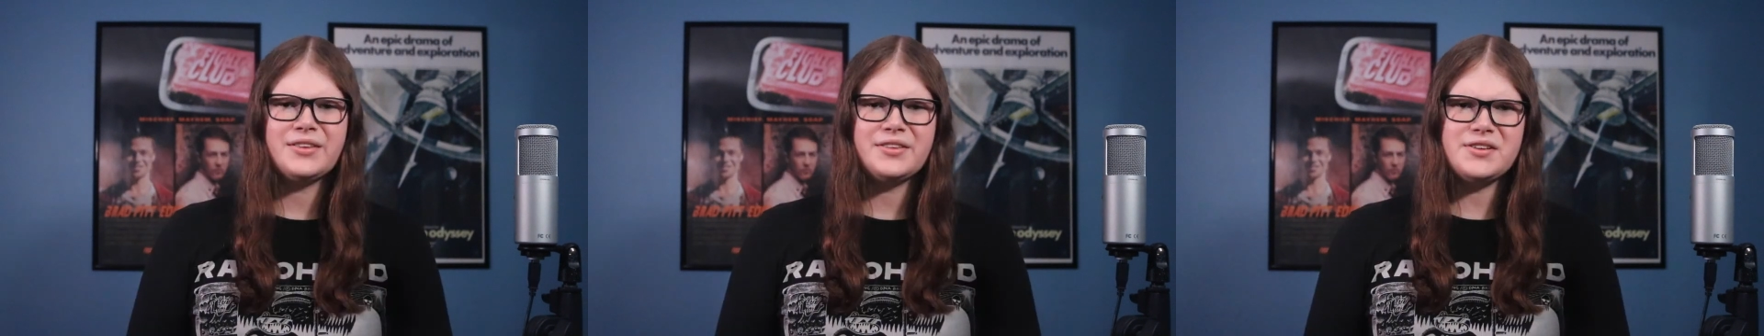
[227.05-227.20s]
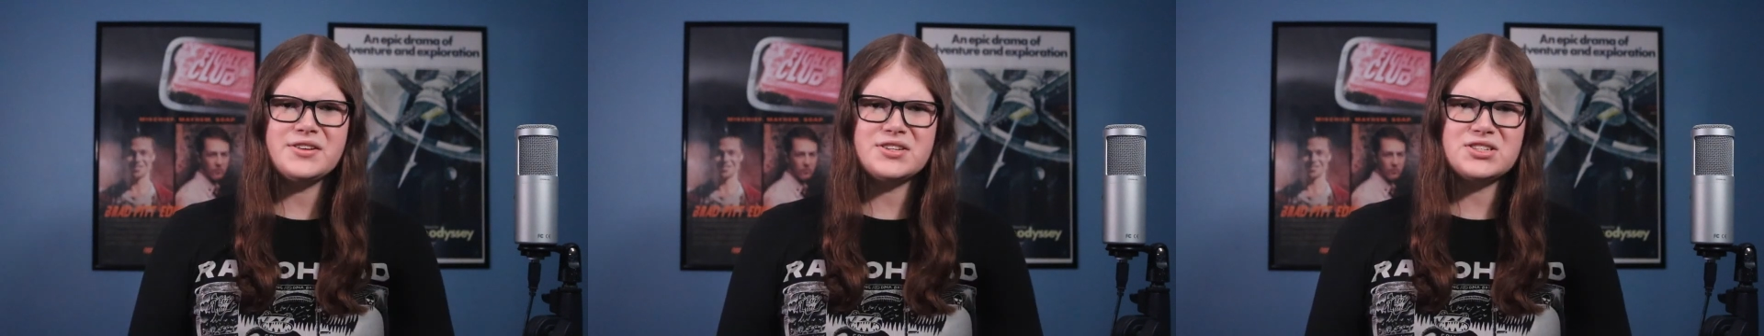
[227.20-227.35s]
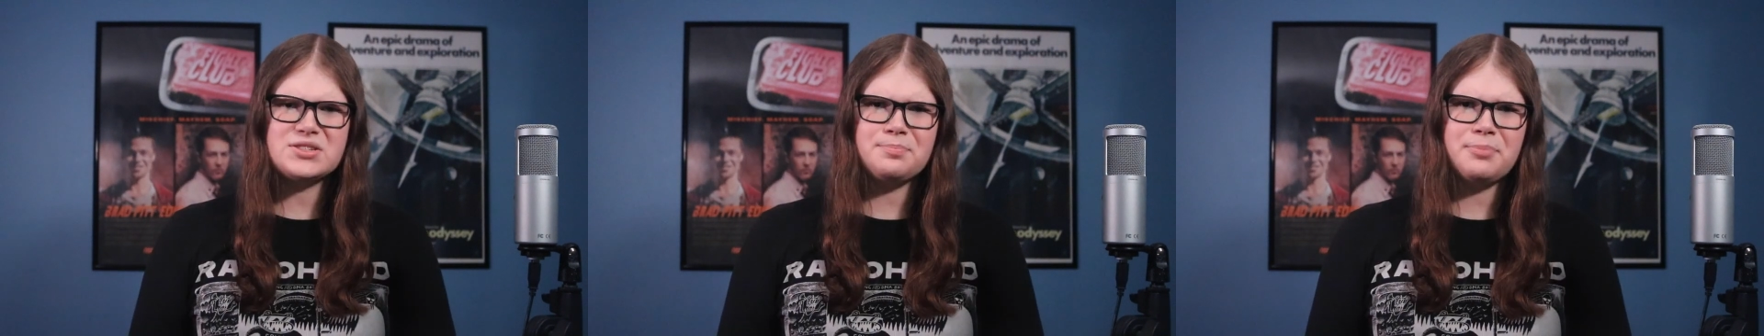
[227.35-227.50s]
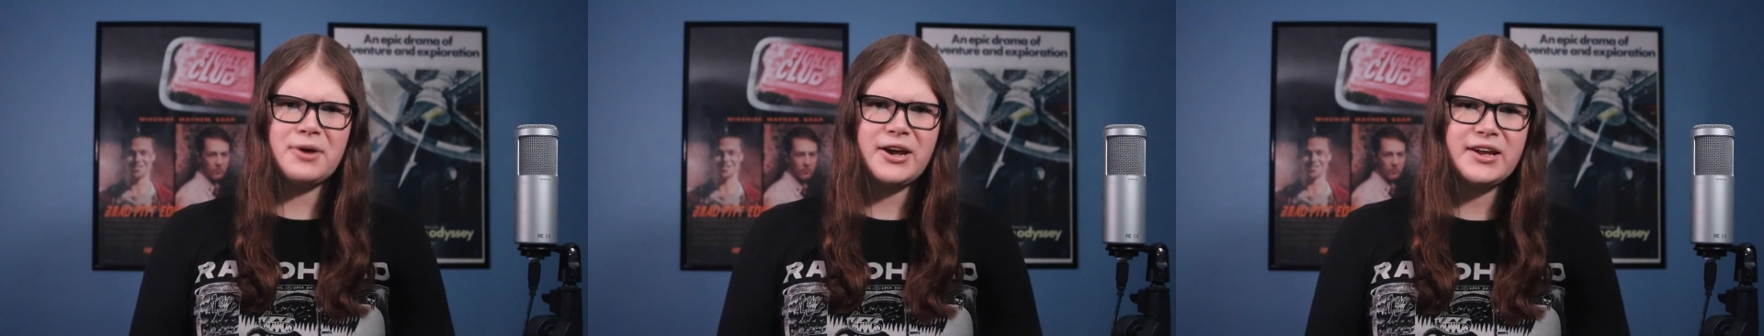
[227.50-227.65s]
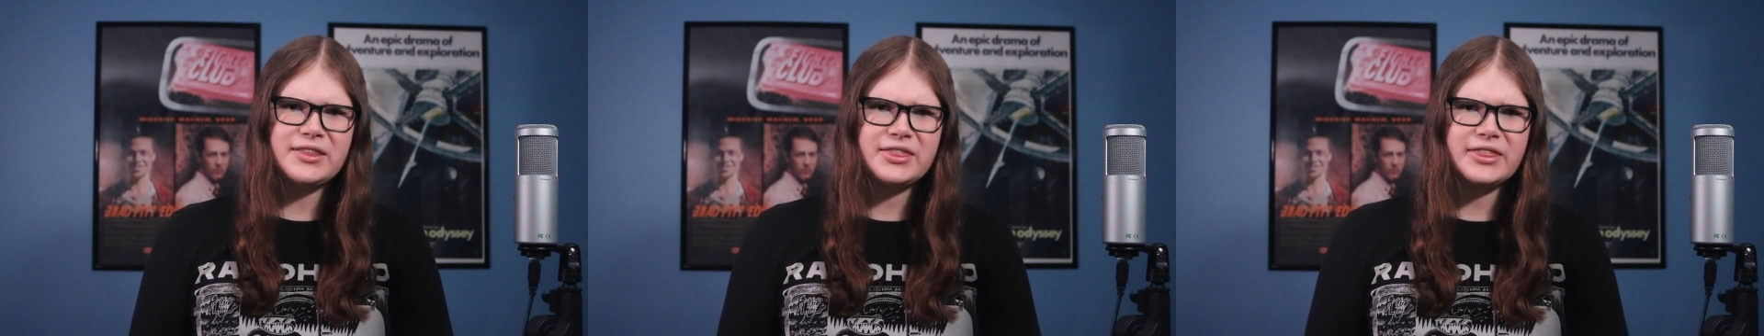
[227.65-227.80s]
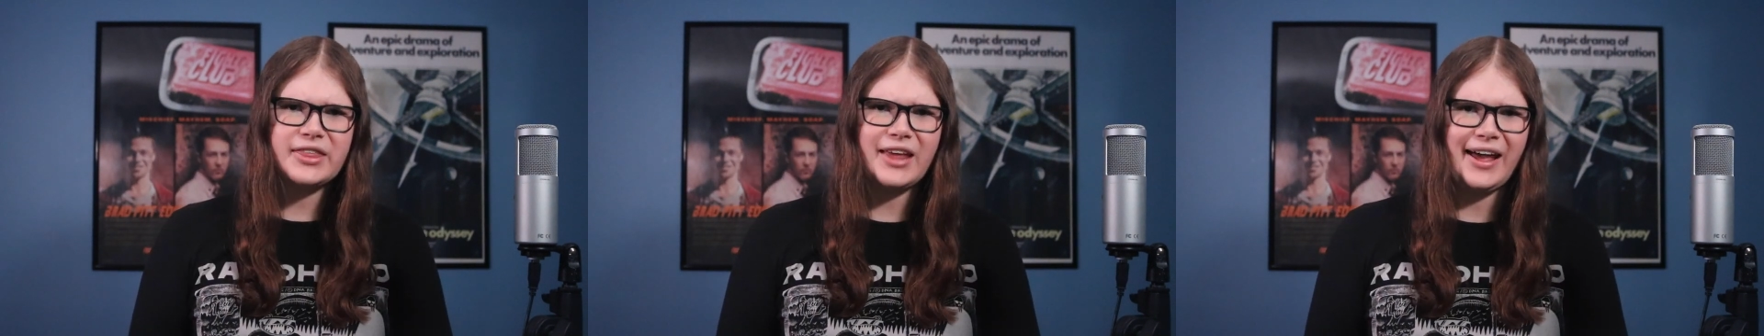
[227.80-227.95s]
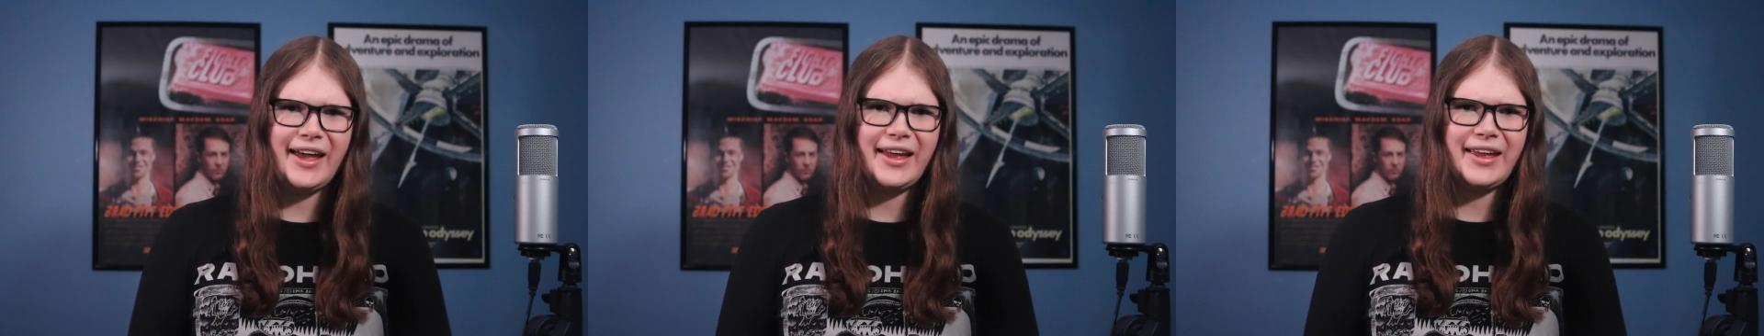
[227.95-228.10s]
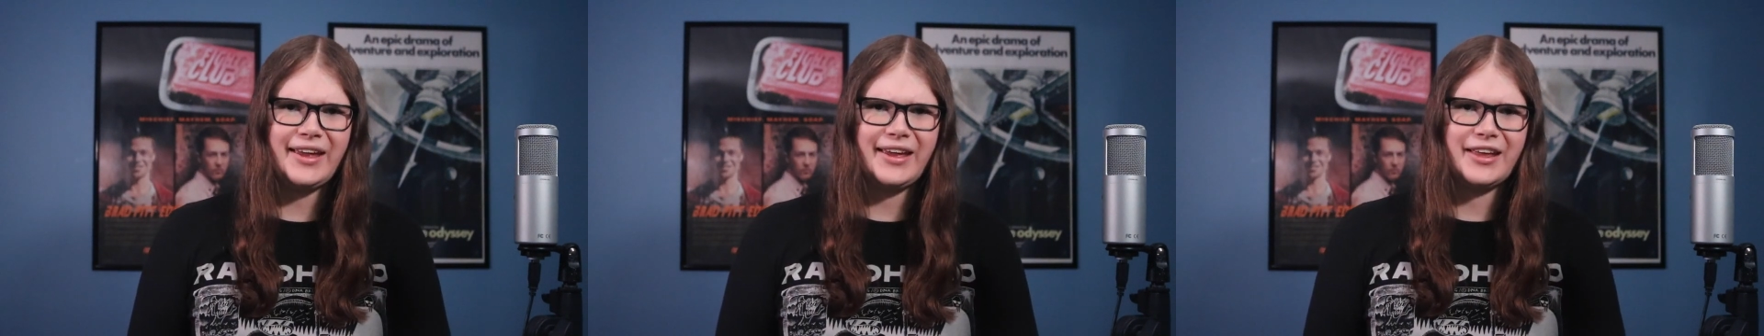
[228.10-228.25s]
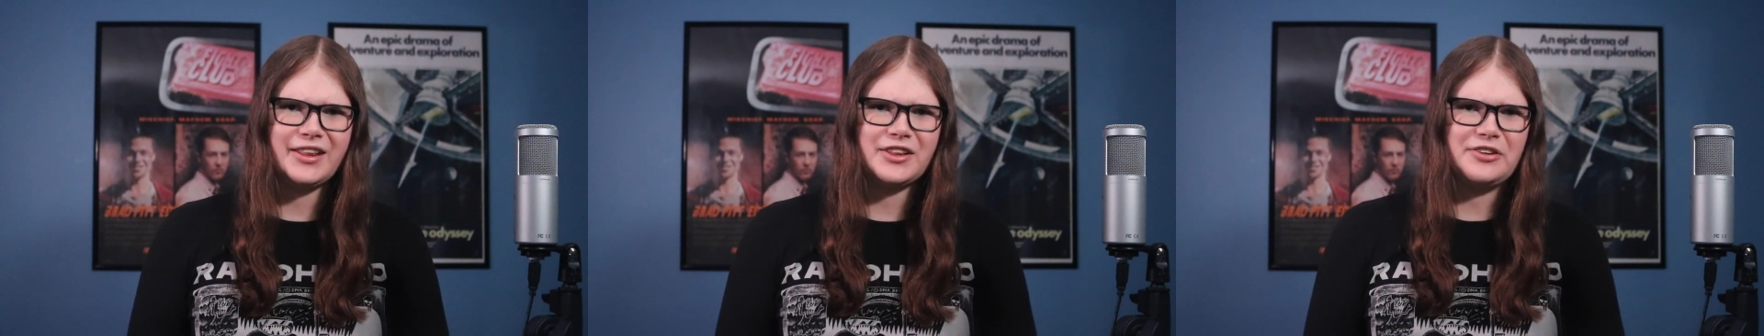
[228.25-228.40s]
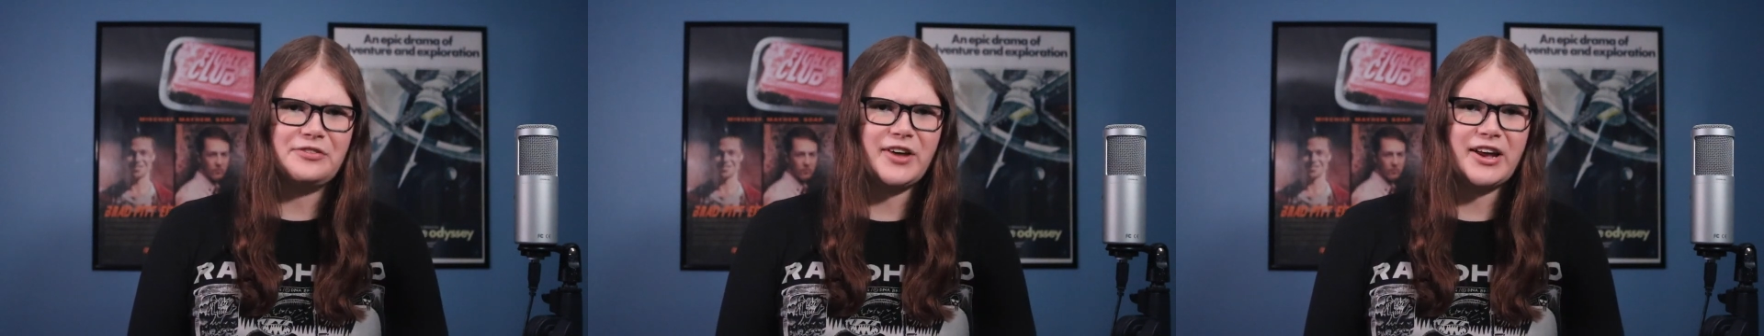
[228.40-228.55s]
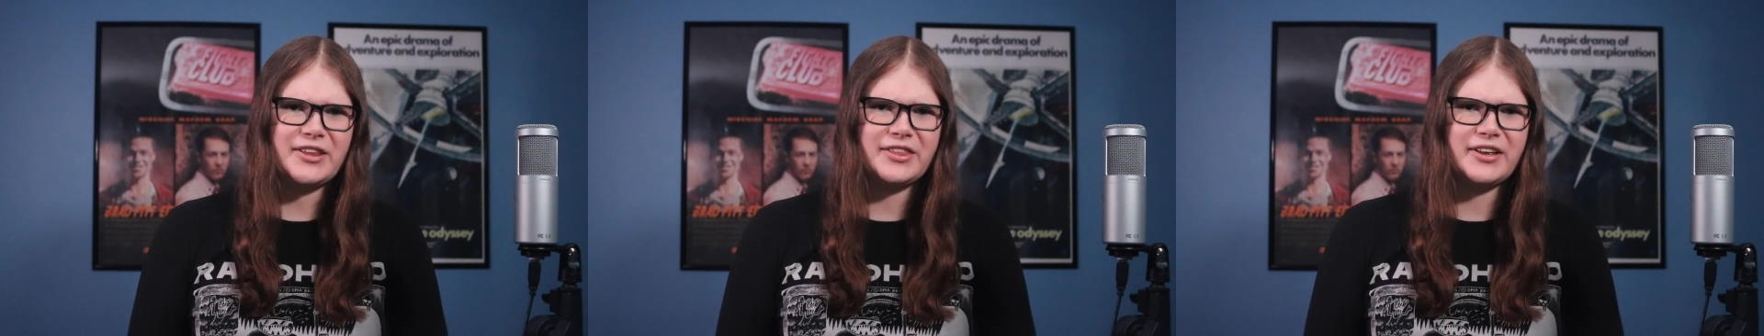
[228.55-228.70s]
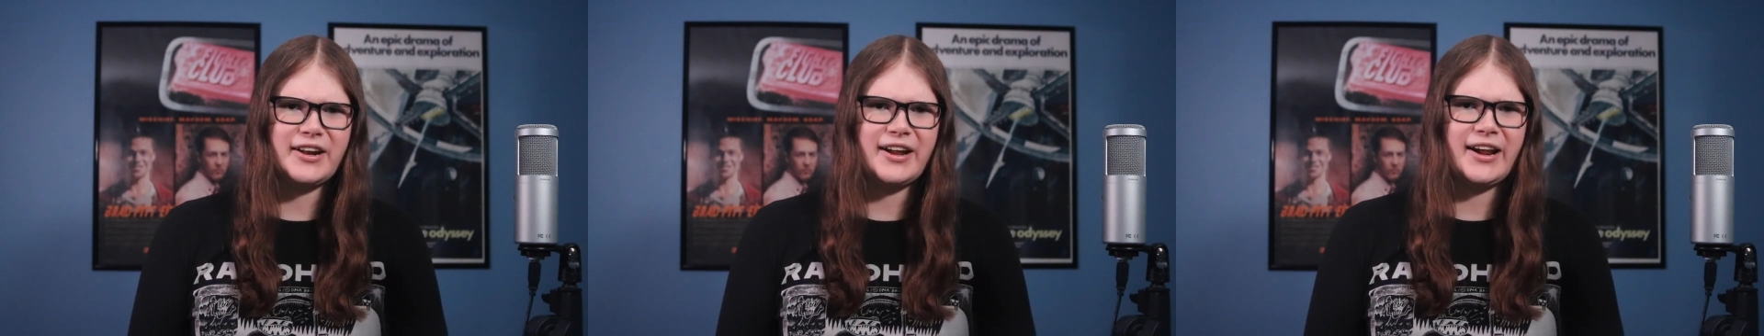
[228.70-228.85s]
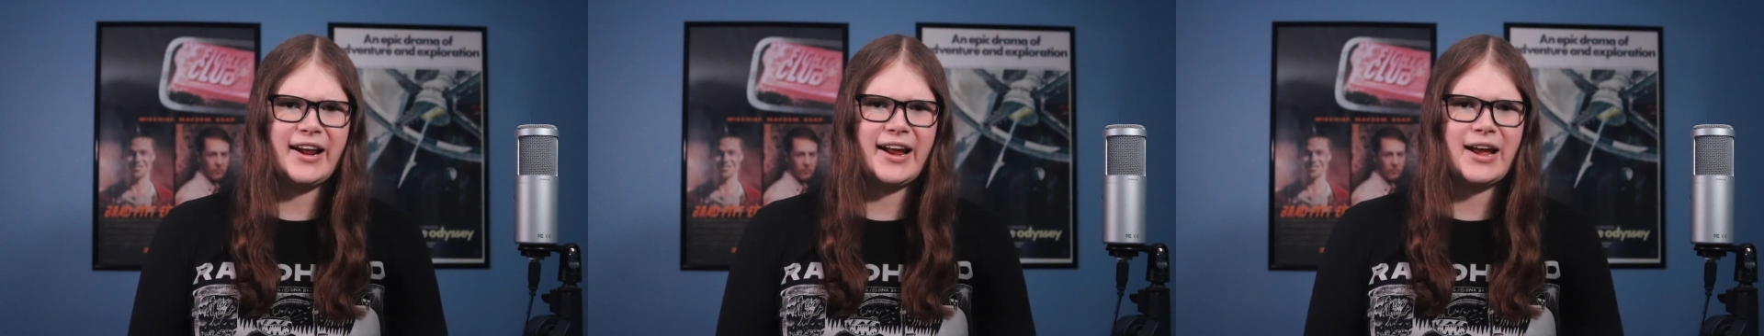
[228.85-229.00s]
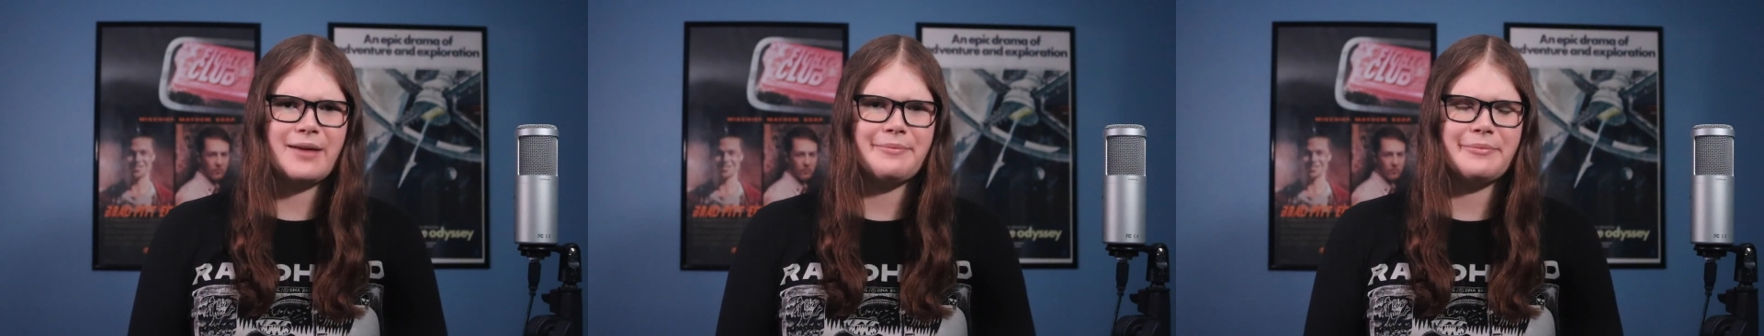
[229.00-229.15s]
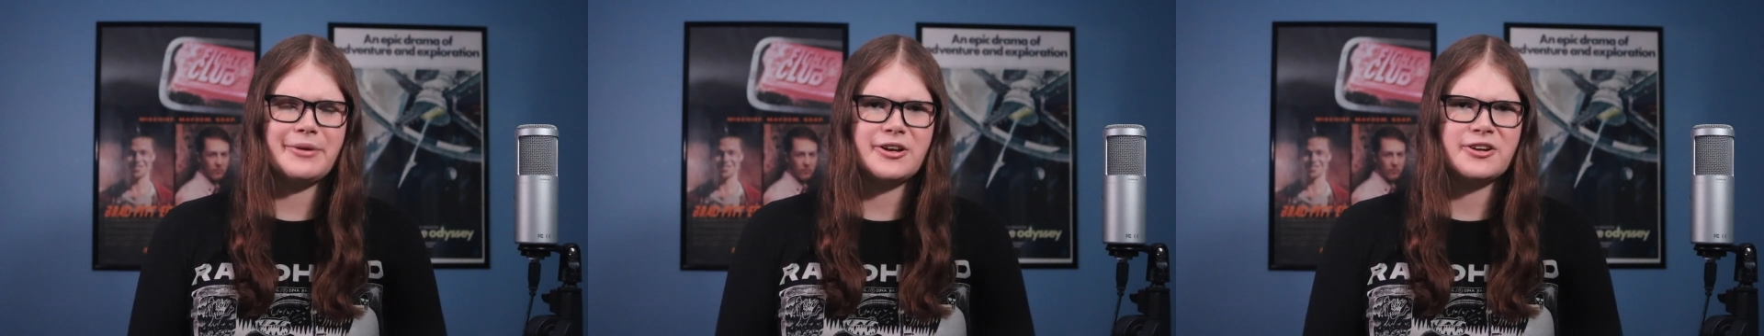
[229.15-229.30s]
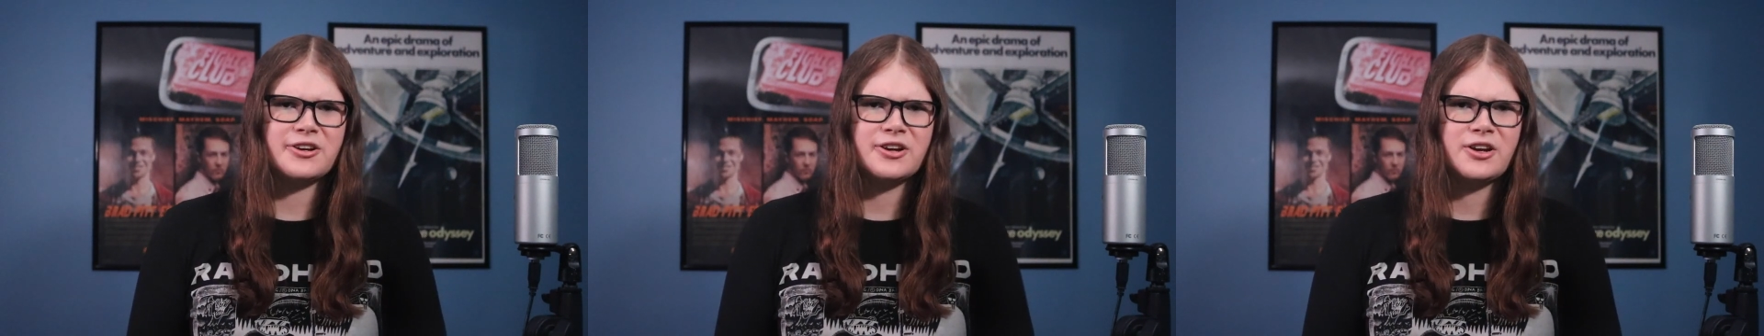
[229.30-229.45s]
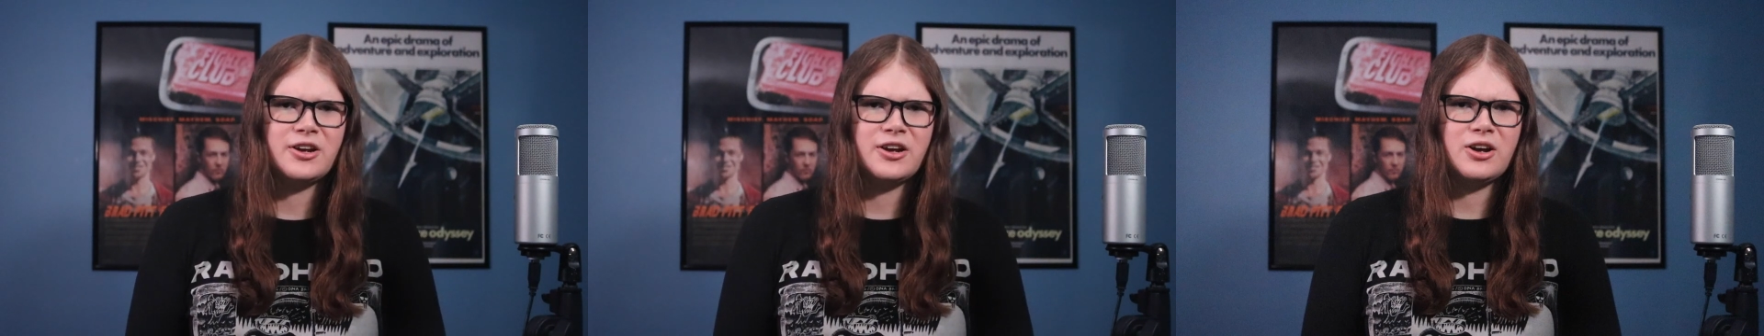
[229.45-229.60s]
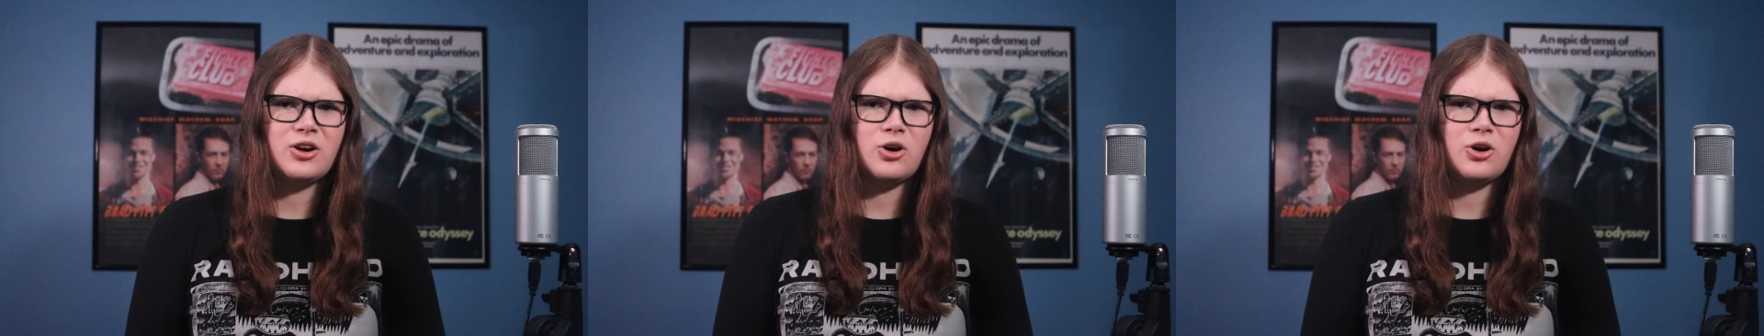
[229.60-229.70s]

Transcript: Despite that, and the fact that it happened